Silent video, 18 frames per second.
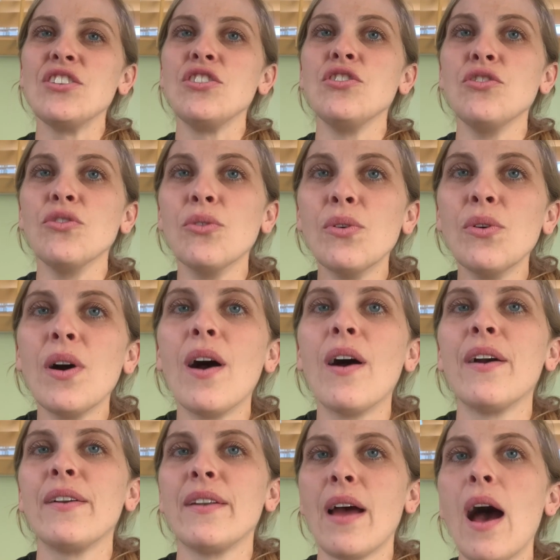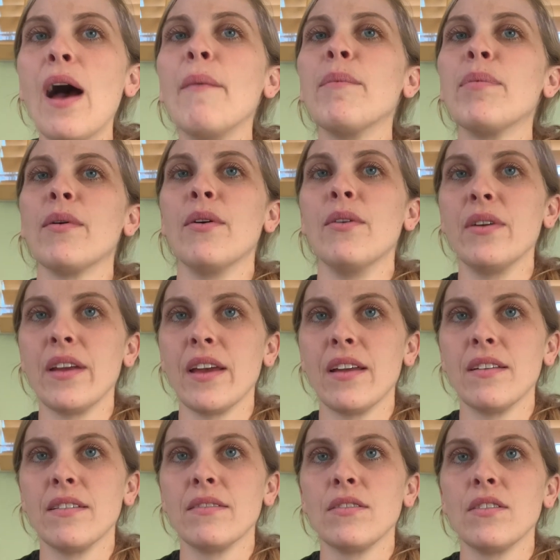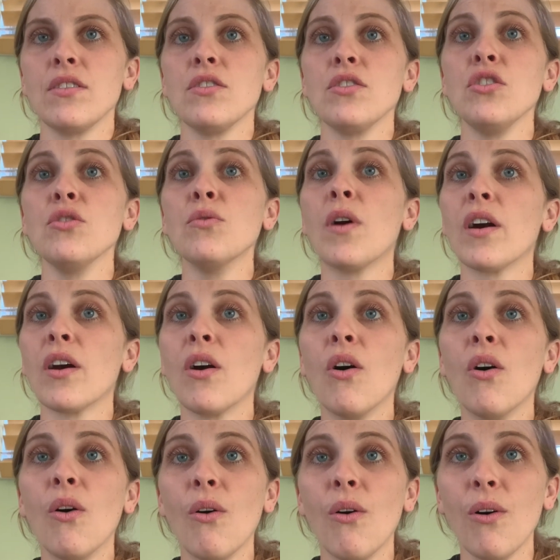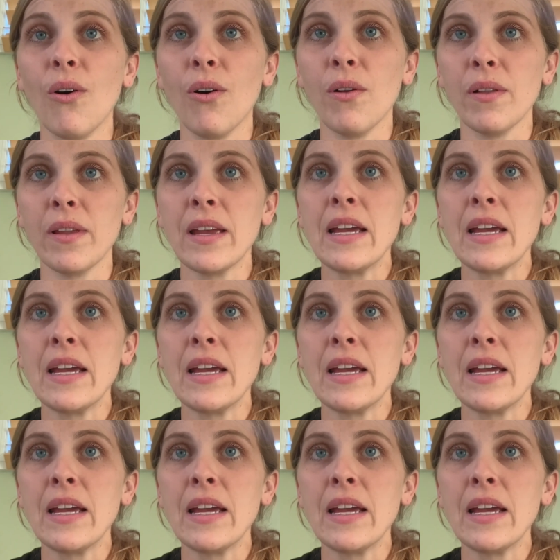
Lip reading: "You are not broken. You are whole.